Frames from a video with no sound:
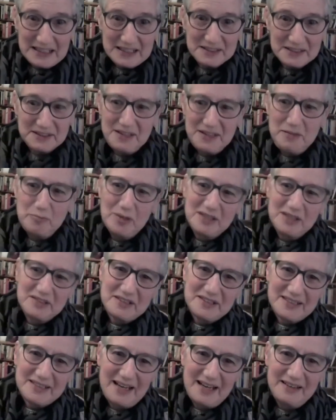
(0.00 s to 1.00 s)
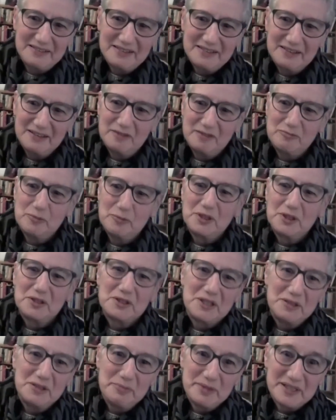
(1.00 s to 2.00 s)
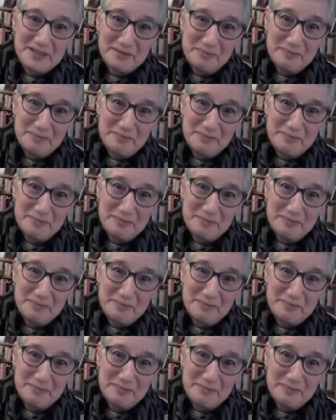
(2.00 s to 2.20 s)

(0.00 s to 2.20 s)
deep understanding of monotropism.